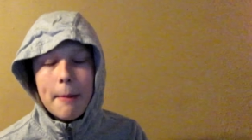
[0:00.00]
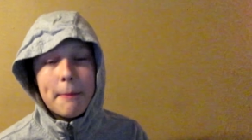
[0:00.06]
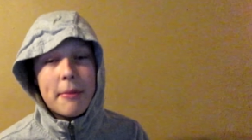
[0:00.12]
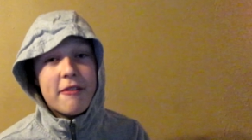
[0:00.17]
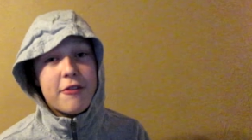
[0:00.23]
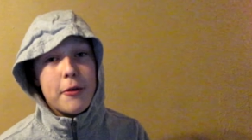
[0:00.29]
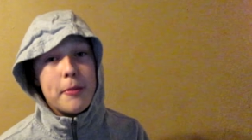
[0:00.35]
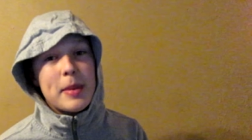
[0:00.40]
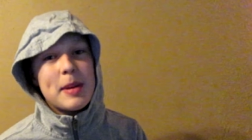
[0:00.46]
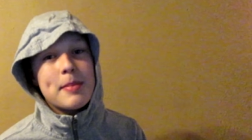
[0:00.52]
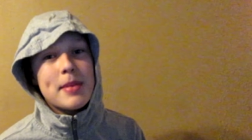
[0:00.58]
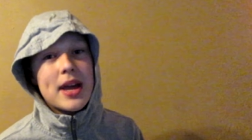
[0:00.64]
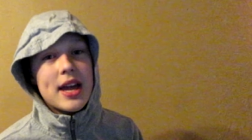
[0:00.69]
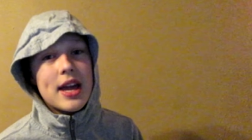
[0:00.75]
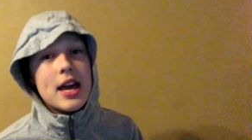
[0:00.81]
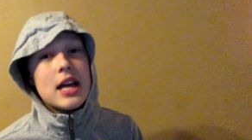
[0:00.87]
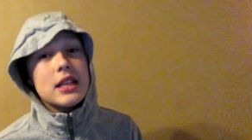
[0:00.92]
But for me,
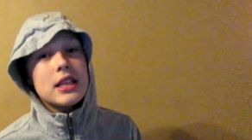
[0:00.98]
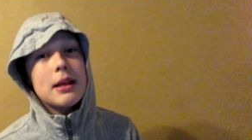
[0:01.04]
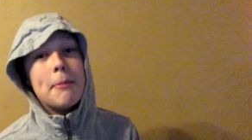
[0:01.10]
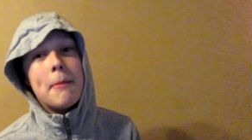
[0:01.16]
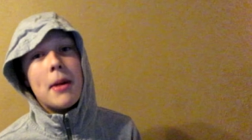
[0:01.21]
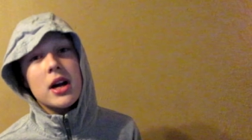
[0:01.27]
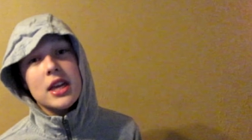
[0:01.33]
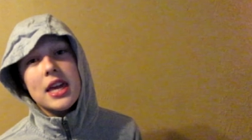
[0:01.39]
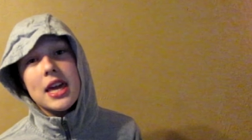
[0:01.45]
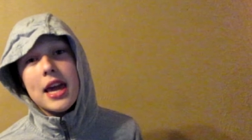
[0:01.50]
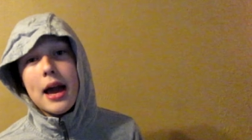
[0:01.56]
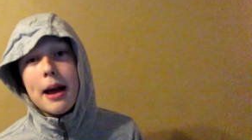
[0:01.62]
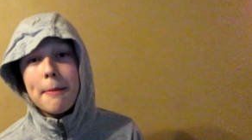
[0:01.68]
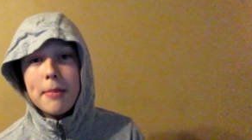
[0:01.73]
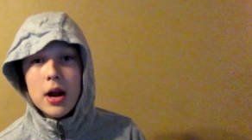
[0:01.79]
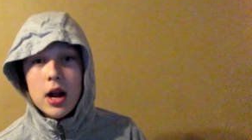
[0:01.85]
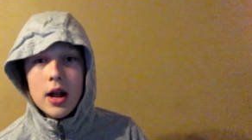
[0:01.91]
man, the monkey
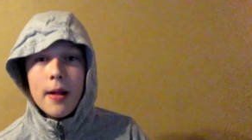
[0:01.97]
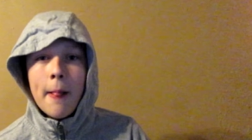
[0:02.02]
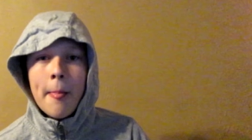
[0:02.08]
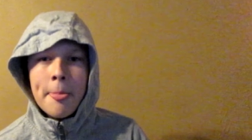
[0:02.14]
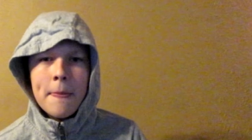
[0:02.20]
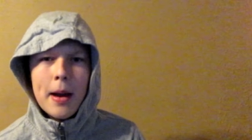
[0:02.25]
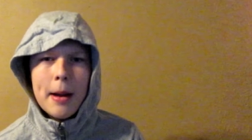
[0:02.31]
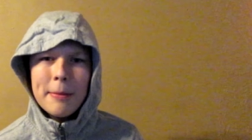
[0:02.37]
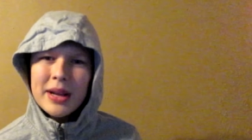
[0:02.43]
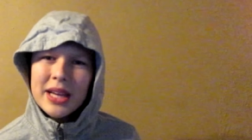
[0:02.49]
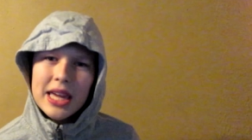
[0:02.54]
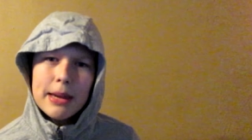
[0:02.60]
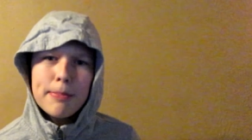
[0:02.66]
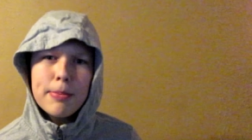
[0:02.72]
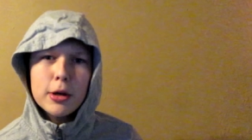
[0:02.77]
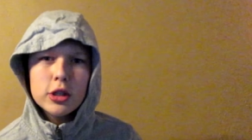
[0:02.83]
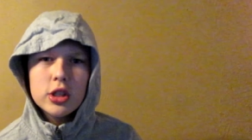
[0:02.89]
app, bro, I'm going to
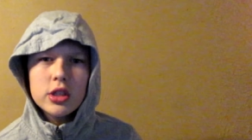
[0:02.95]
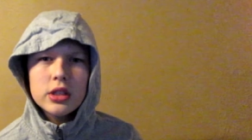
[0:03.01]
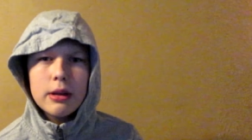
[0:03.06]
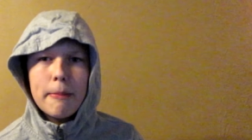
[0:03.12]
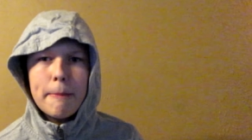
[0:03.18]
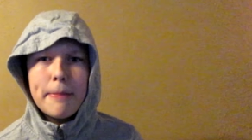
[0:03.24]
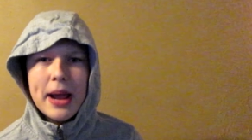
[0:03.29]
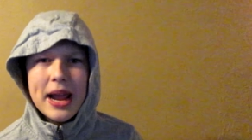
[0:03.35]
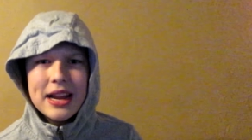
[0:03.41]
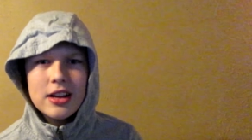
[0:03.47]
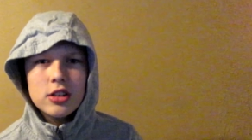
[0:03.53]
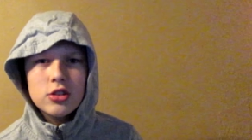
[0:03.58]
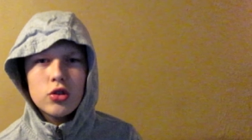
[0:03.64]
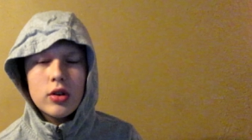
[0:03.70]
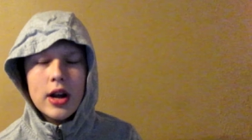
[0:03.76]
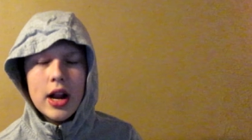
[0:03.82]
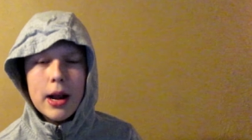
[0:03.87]
keep posting some
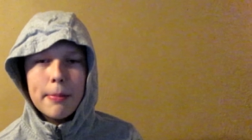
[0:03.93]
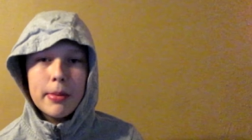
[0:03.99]
bangers on there.